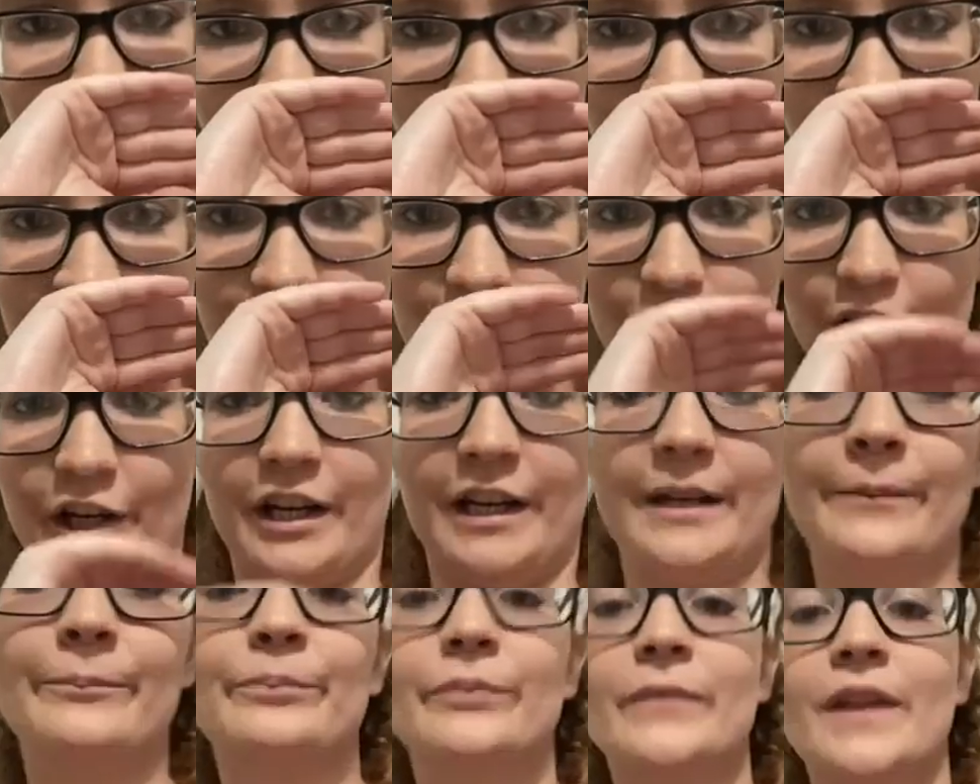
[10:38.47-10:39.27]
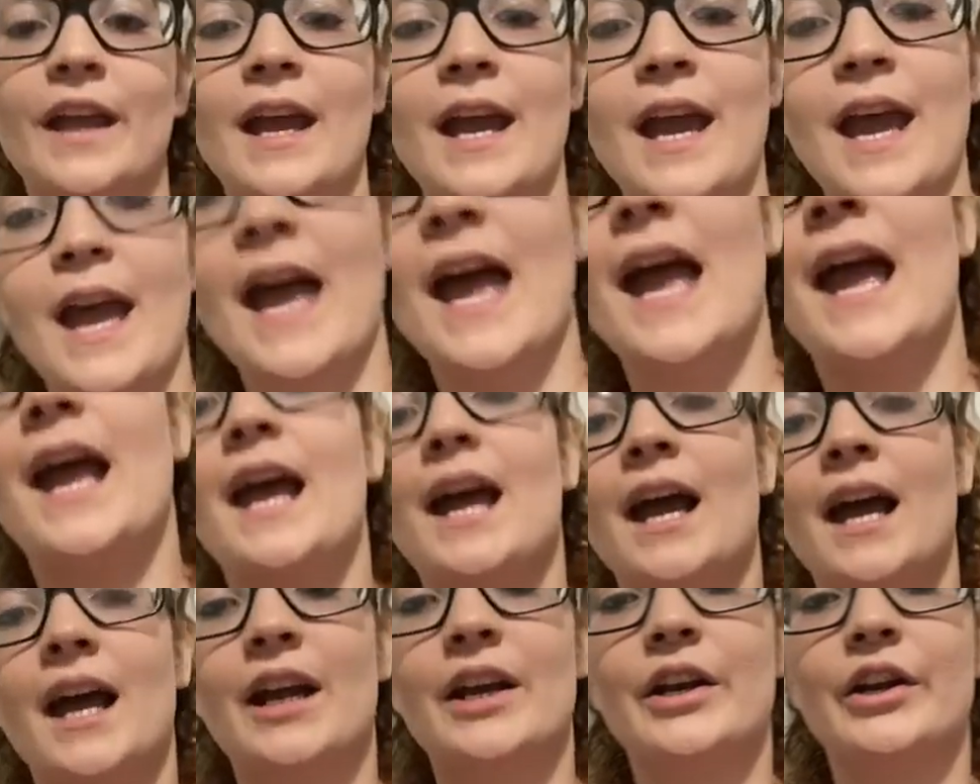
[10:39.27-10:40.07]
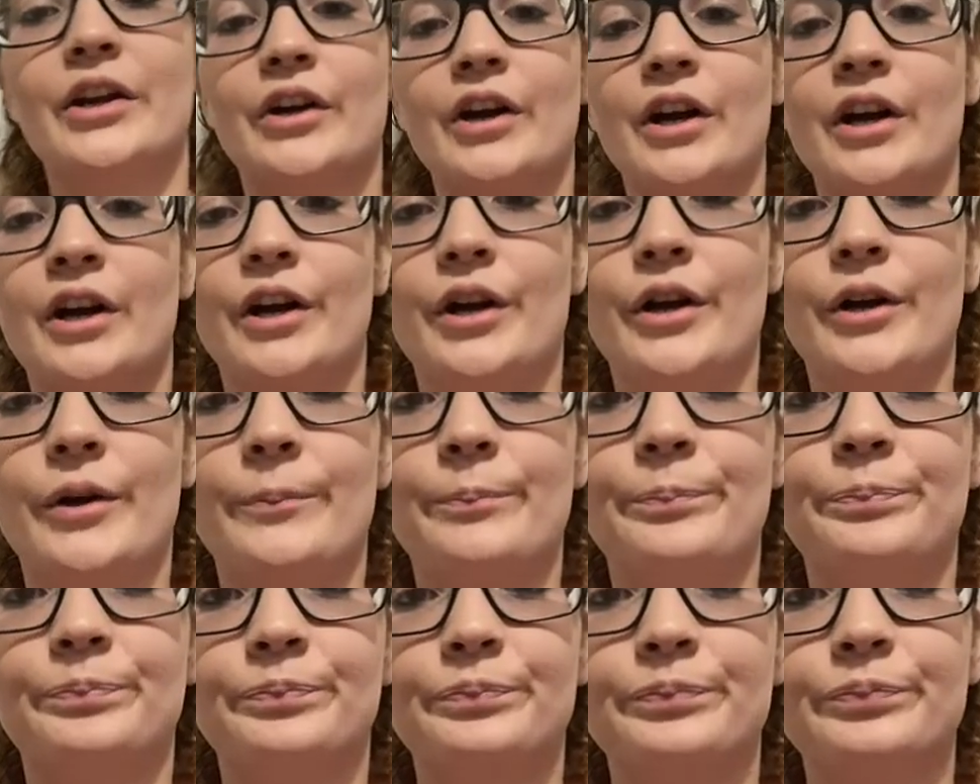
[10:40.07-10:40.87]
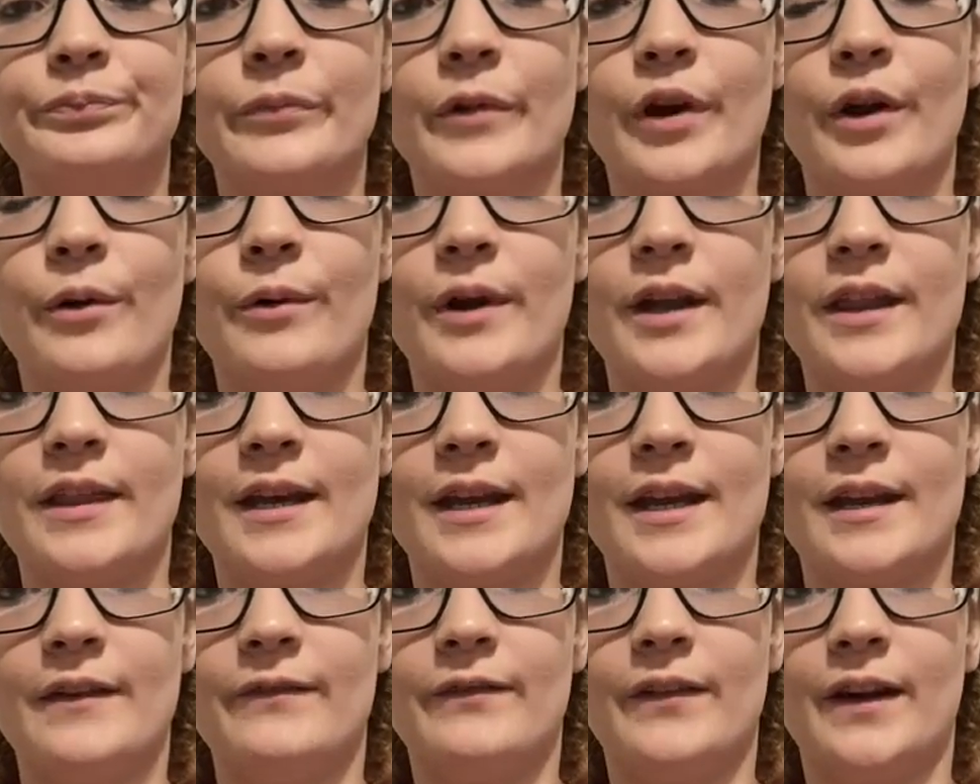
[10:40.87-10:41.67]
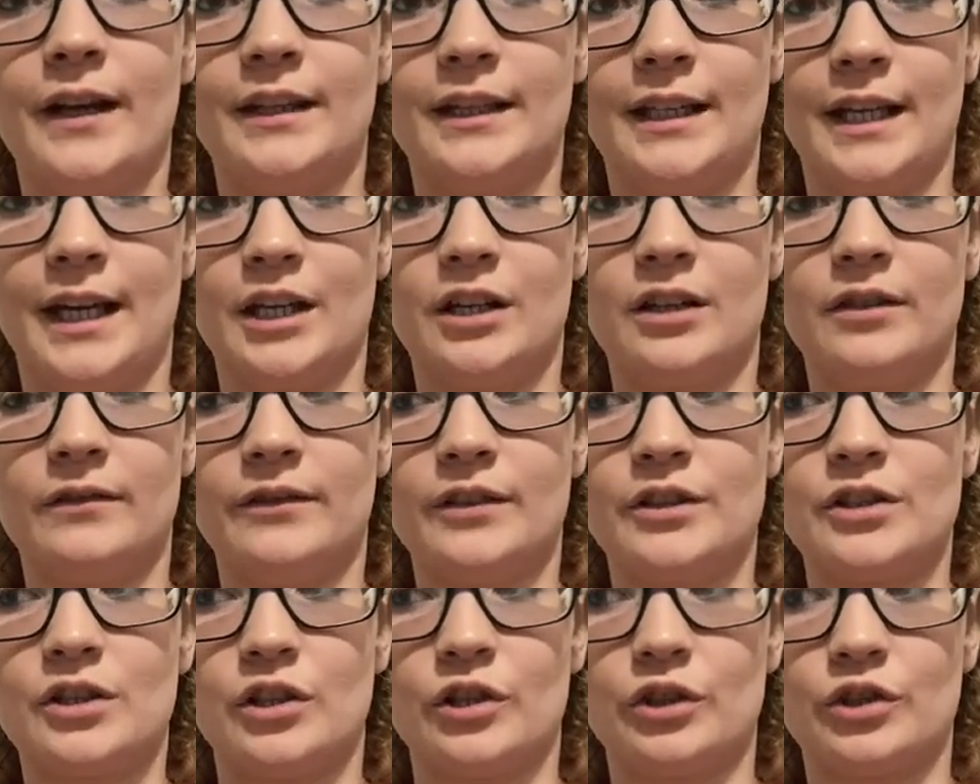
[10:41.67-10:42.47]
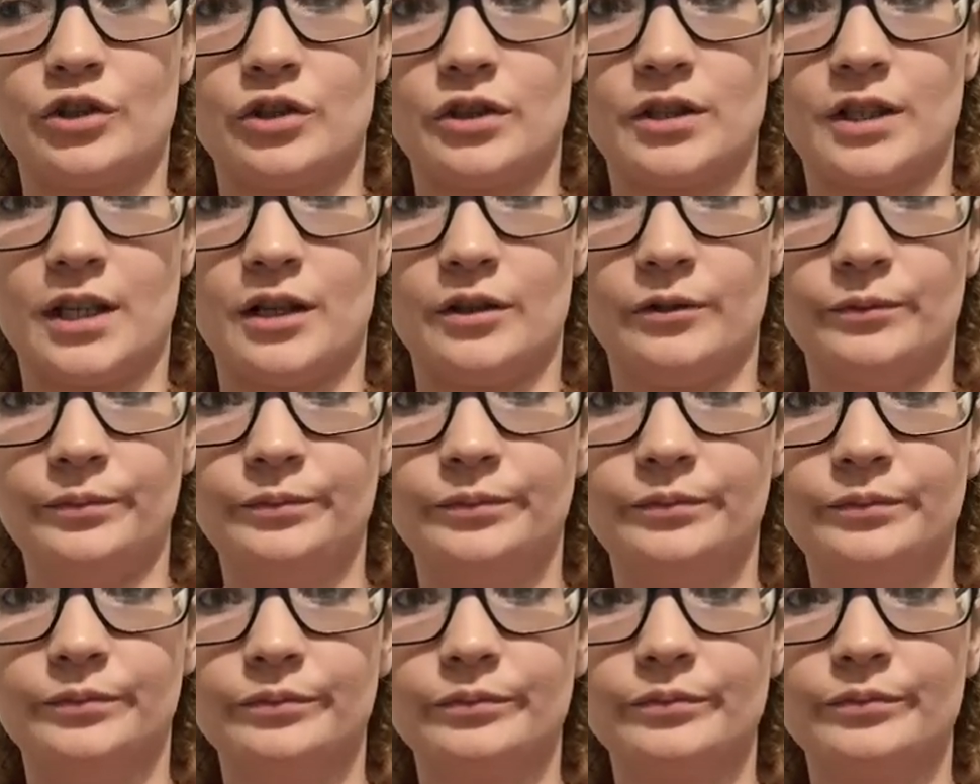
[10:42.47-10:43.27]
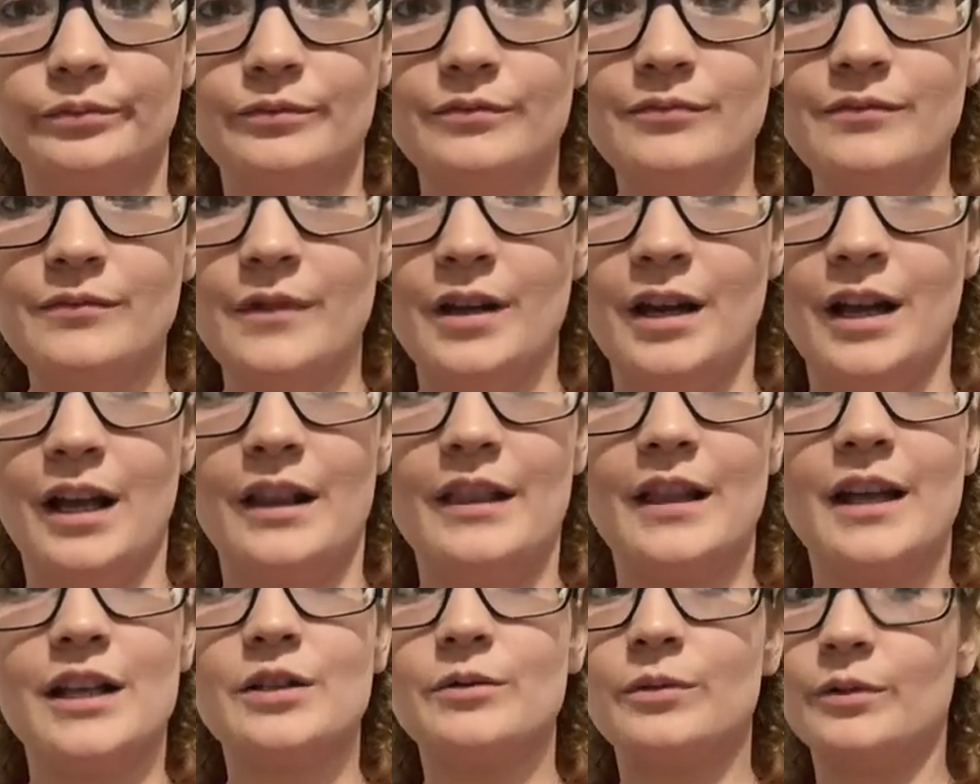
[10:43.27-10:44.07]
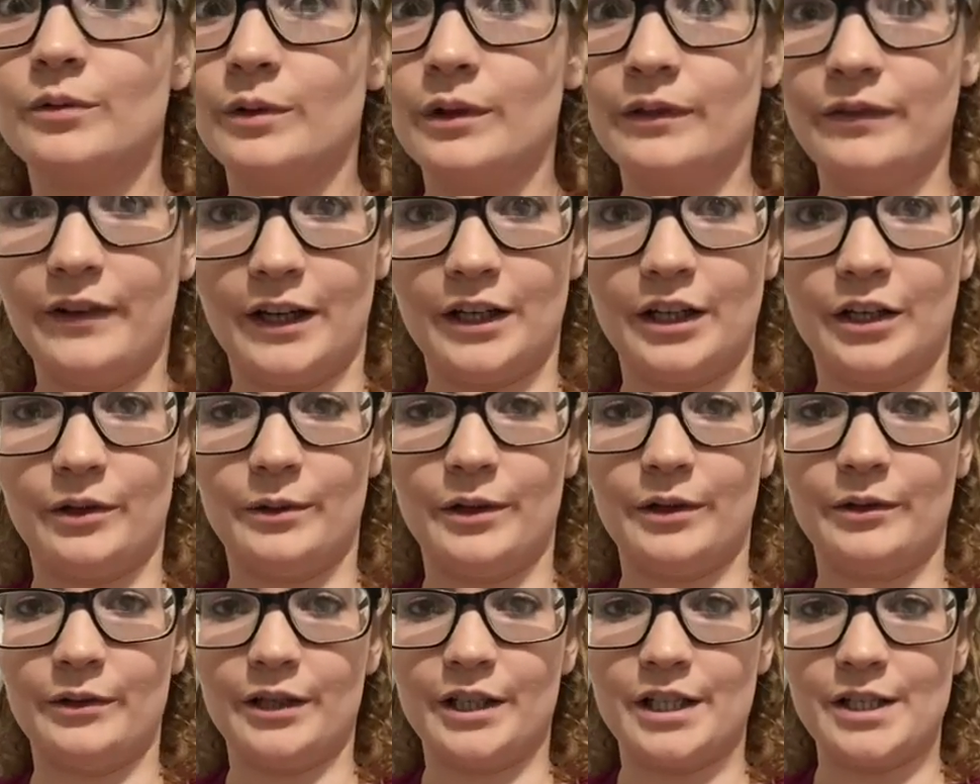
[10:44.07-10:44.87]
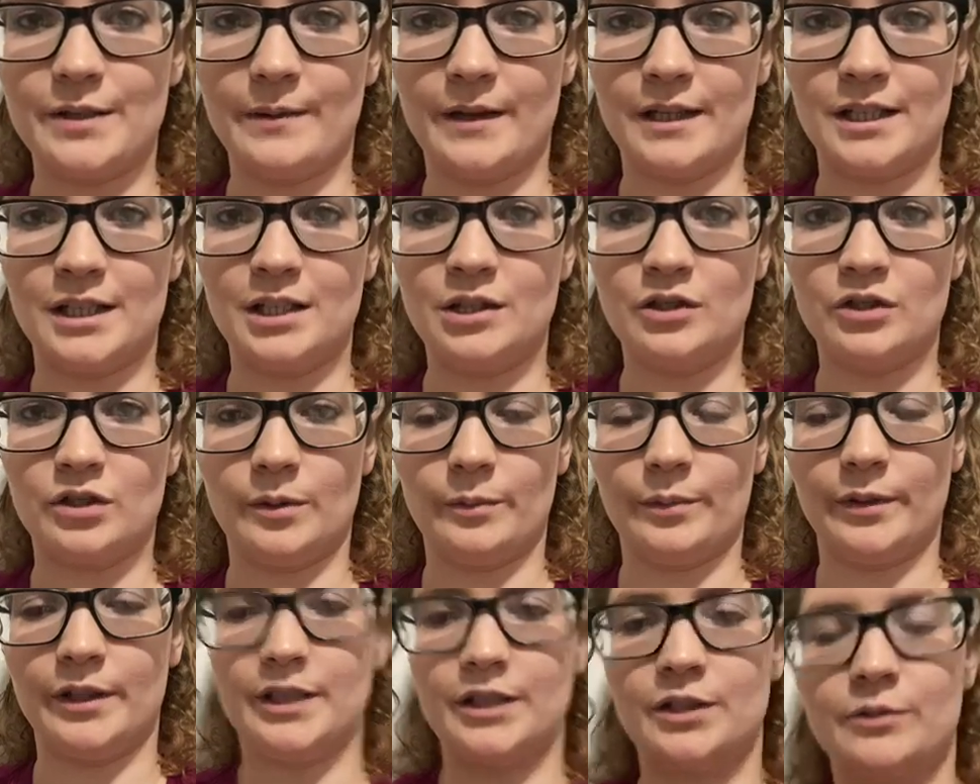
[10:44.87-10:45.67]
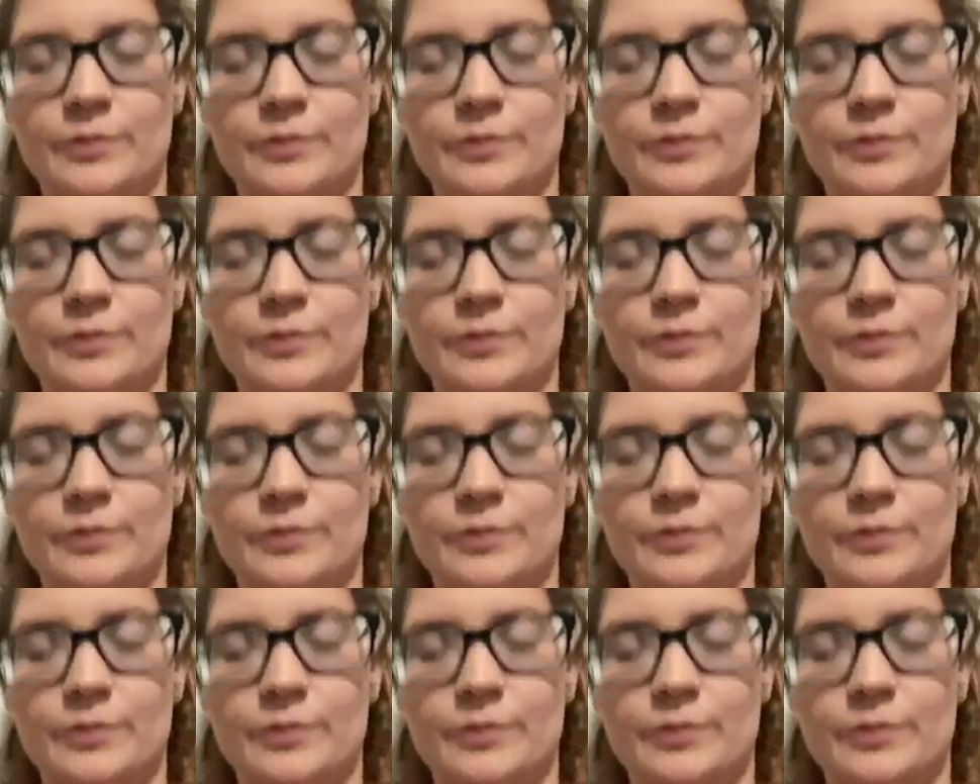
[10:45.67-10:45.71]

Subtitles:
I'm sorry. And we then finally had our first ultrasound. And that's when we found out we were expecting triplets,